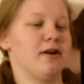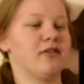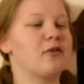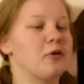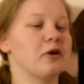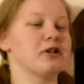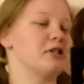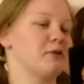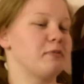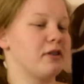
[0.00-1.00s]
but of
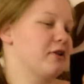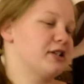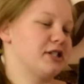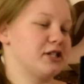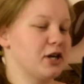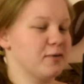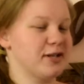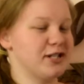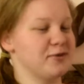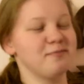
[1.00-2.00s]
course her mother is
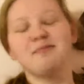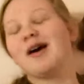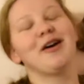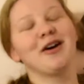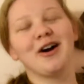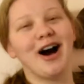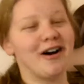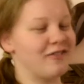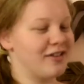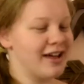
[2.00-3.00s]
determined to marry her
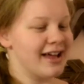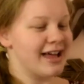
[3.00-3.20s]
off,